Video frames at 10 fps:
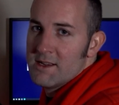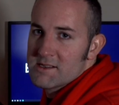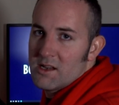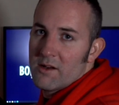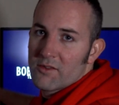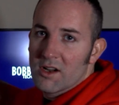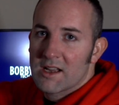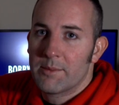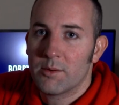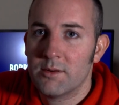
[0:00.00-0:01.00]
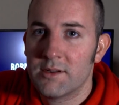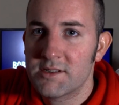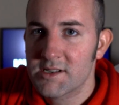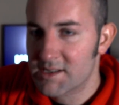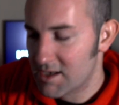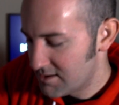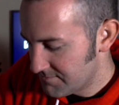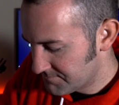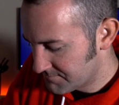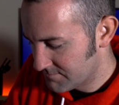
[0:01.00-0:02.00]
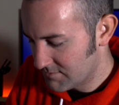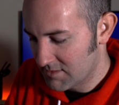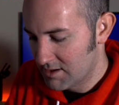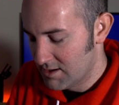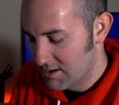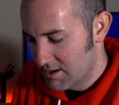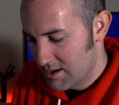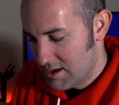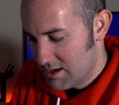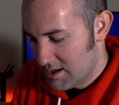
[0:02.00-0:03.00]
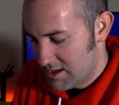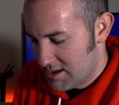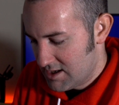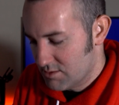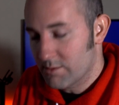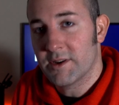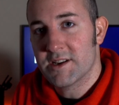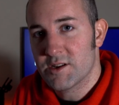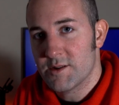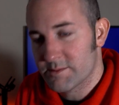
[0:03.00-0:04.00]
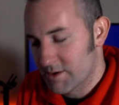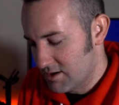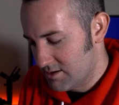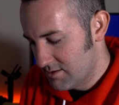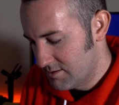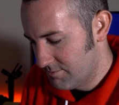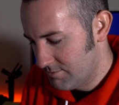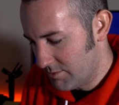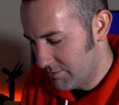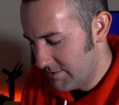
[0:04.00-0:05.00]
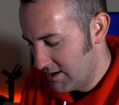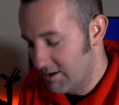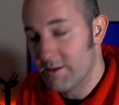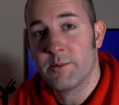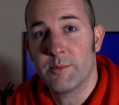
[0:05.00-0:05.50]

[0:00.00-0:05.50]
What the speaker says: So I've got a couple just here, and what I'm going to do is I'm going to pop them in.